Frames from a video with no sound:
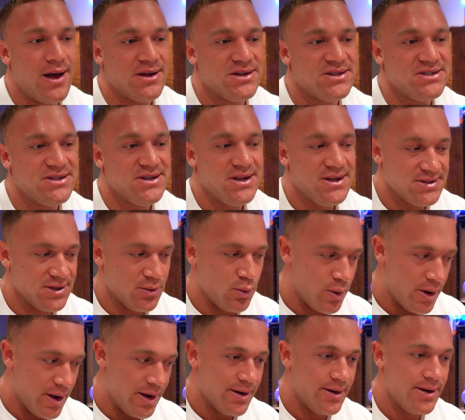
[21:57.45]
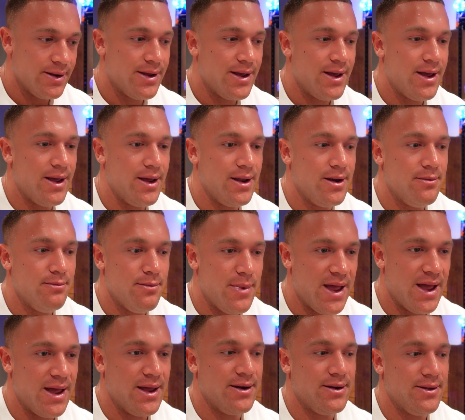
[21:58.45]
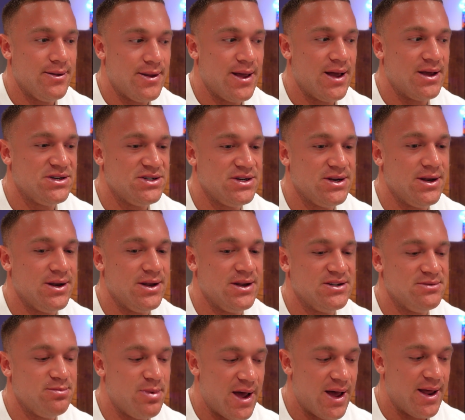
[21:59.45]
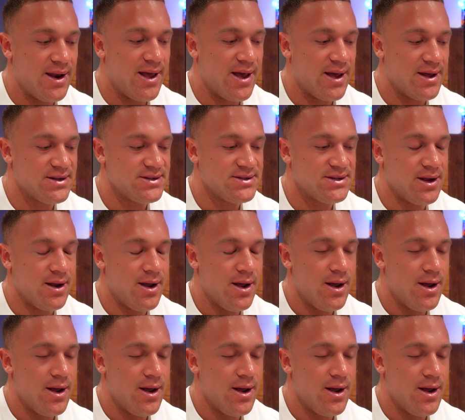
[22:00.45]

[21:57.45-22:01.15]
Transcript: season 1, and man, that shit is badass.